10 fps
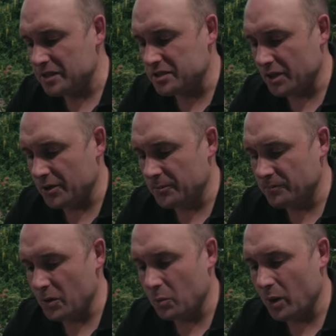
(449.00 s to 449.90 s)

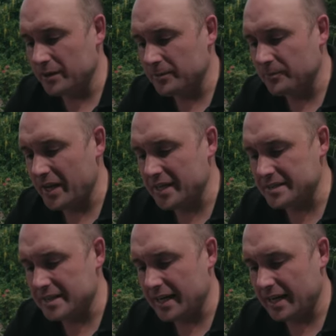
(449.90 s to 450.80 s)
So one
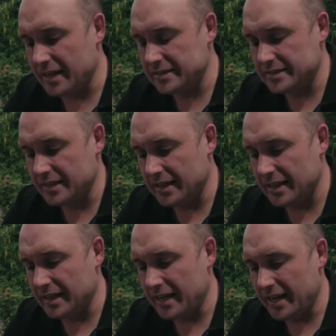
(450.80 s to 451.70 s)
is that
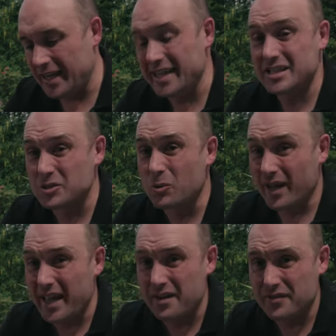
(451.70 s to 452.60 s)
it is
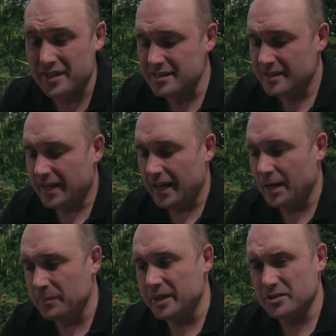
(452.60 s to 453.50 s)
quite heavy.
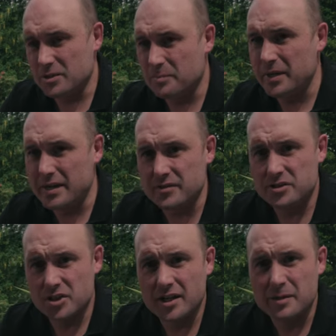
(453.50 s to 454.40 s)
It's a bit of a
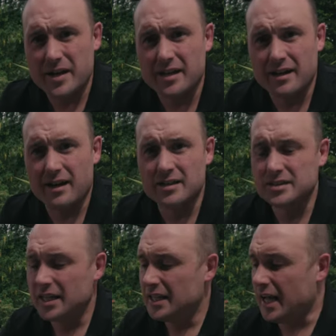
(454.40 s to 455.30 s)
chunky bit of
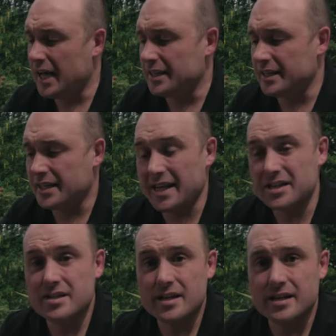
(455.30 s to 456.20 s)
glass, and it can
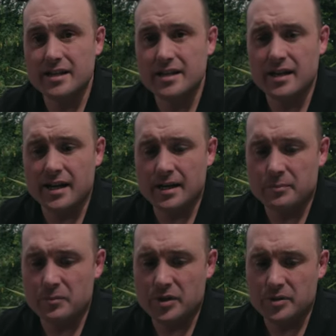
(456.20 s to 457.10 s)
actually,
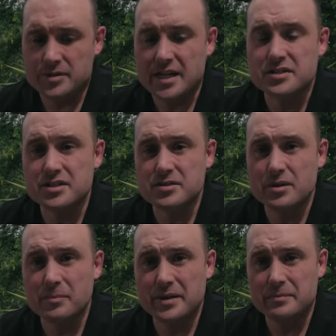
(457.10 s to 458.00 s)
when you attach it
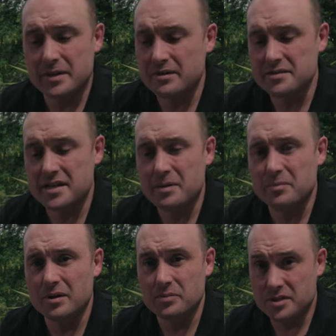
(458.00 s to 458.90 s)
to a mirrorless
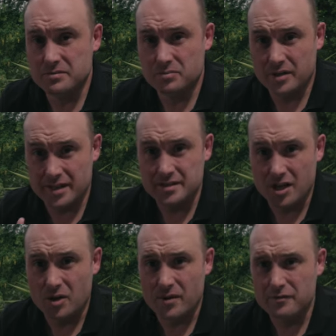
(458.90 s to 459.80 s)
camera, which is what it is,
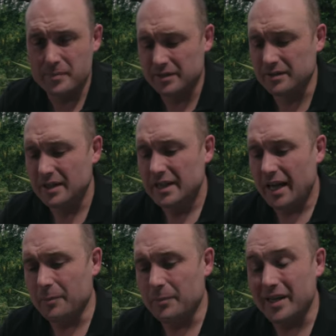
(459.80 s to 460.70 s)
the RF mount,
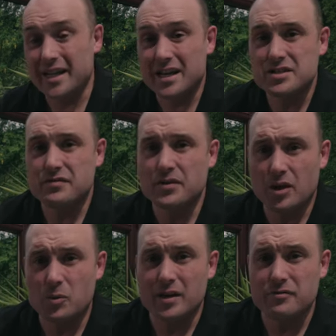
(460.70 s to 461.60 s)
it can actually feel
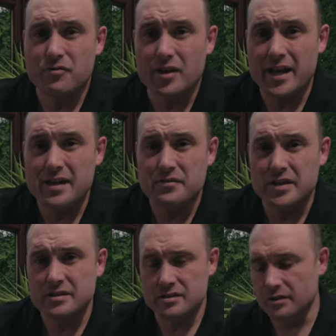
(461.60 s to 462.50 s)
like quite front
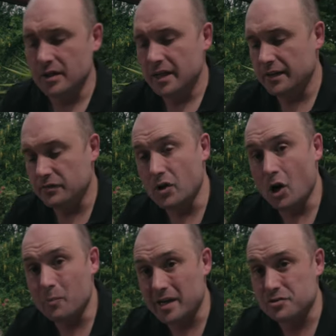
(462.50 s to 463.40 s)
heavy. So if you've
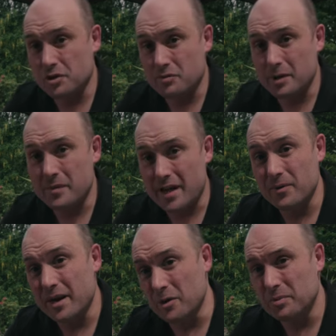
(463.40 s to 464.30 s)
got a battery grip, that
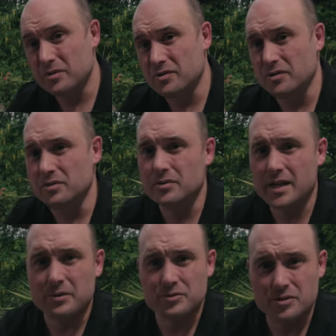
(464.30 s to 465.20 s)
will help to
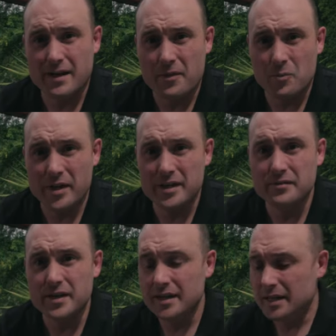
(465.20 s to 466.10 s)
counteract the weight
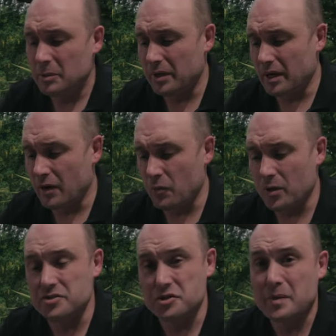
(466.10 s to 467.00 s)
of it. But
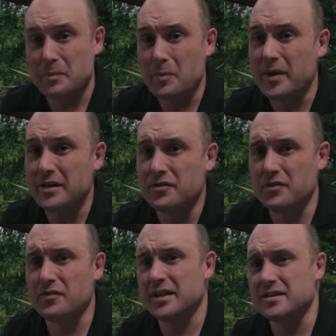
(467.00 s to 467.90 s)
otherwise, just be prepared for
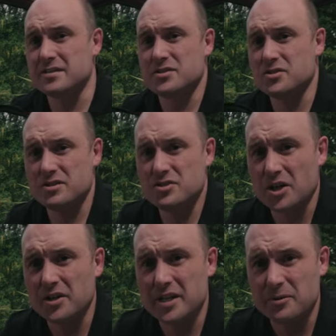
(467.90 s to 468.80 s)
the fact it's a
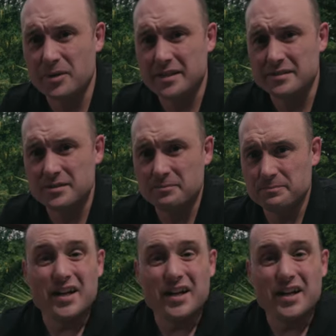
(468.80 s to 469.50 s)
chunky old lens.